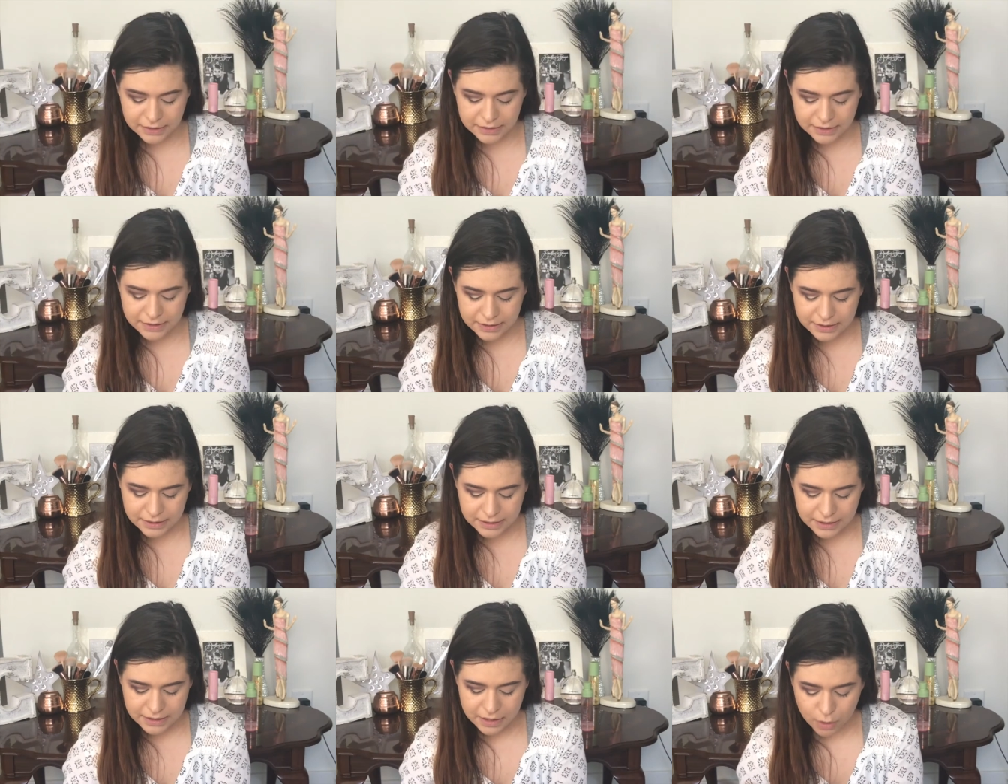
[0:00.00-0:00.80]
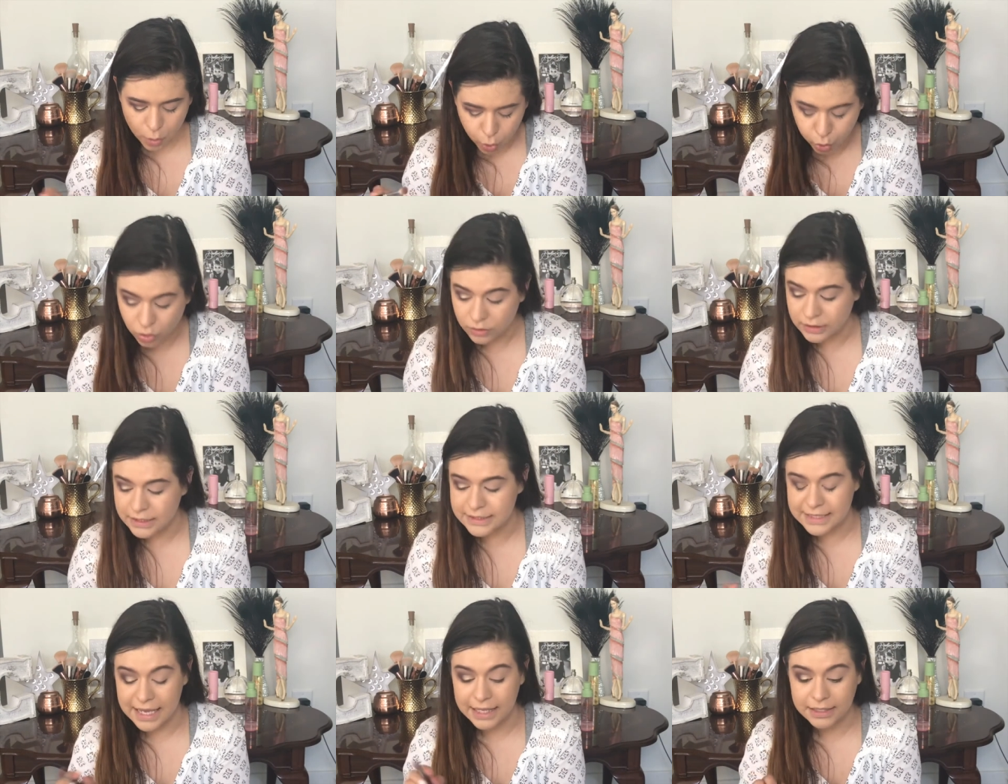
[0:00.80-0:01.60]
and
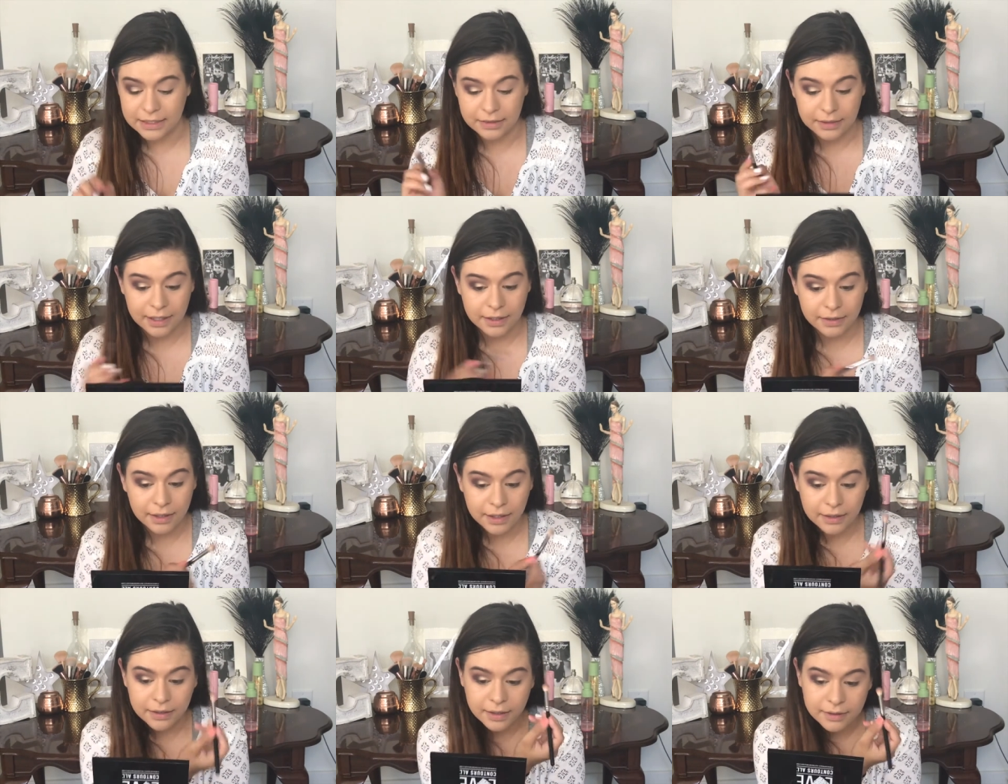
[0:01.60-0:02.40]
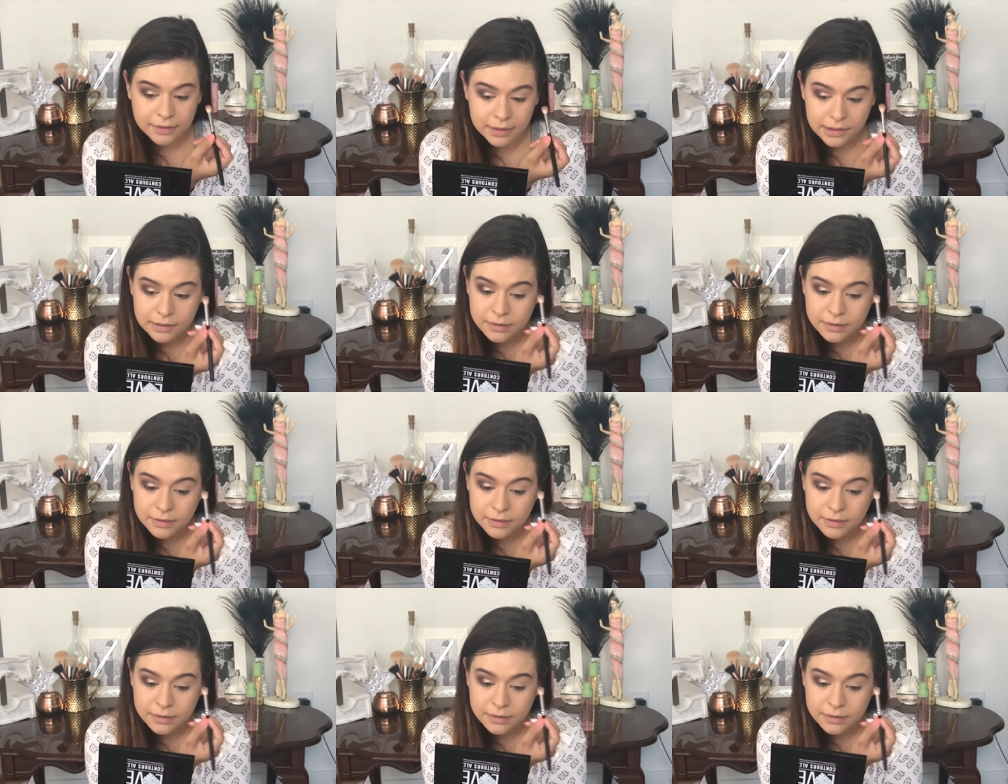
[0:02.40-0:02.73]
let's add in that lilac.